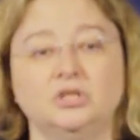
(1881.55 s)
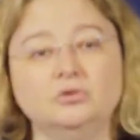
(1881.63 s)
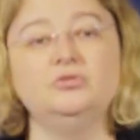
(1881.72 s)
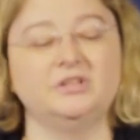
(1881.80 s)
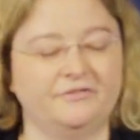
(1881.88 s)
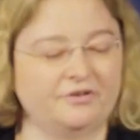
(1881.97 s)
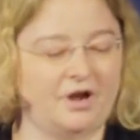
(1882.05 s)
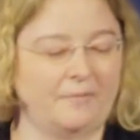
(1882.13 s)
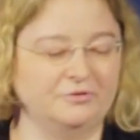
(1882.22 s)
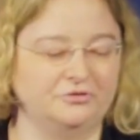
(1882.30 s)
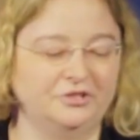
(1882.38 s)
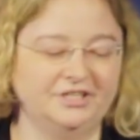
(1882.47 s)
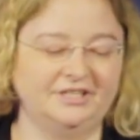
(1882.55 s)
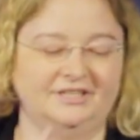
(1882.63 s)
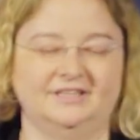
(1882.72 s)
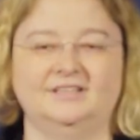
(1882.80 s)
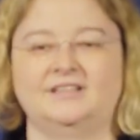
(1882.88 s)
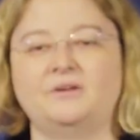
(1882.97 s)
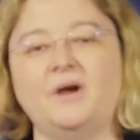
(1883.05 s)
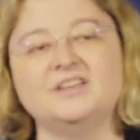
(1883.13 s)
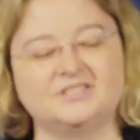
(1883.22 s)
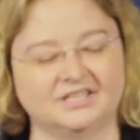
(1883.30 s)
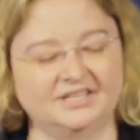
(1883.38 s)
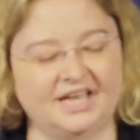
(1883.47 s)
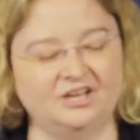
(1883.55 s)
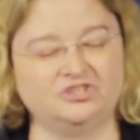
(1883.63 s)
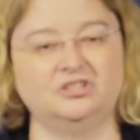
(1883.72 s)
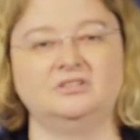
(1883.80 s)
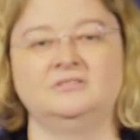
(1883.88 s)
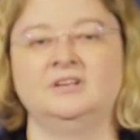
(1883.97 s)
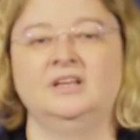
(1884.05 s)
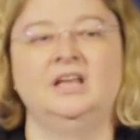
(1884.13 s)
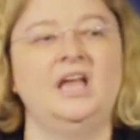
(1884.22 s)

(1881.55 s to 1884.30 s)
You deliver an opportunity, they rise to the occasion,